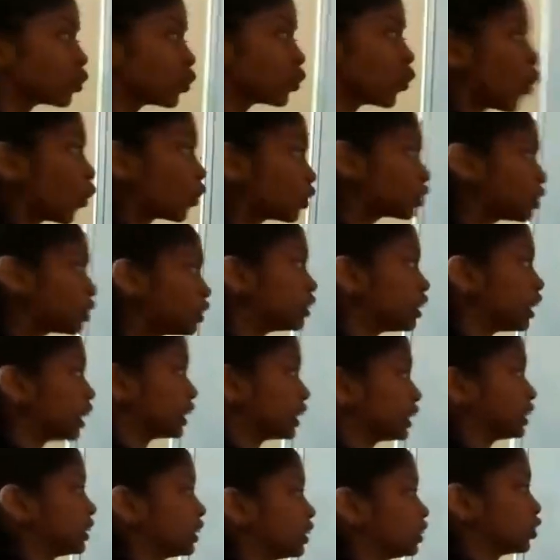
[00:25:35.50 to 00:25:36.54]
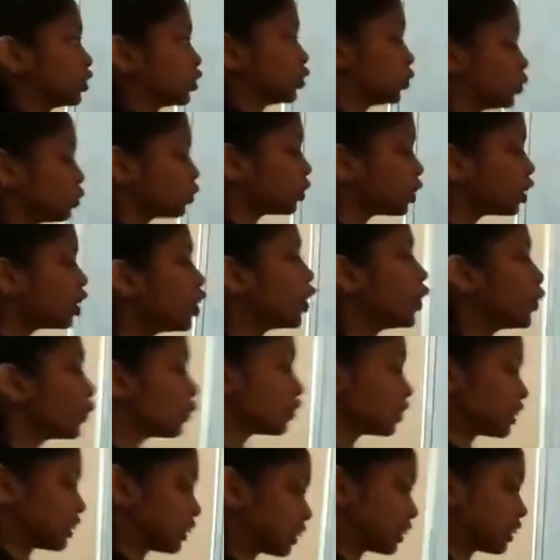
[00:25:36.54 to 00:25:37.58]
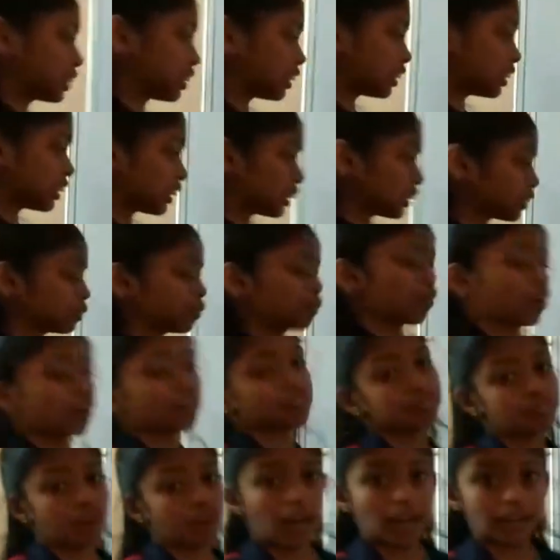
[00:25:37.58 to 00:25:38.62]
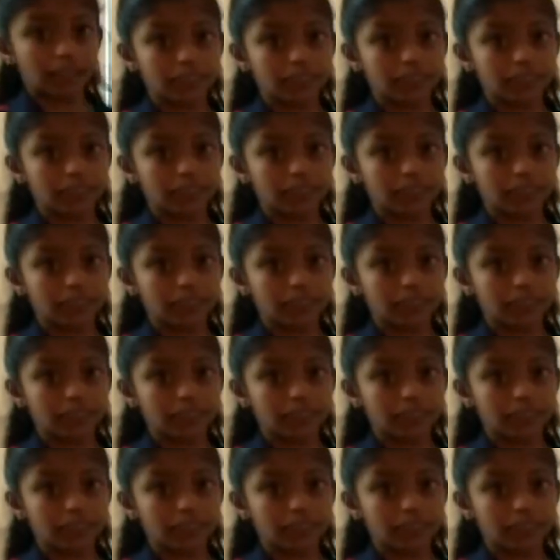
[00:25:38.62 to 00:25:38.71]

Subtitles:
north latitude to 66.5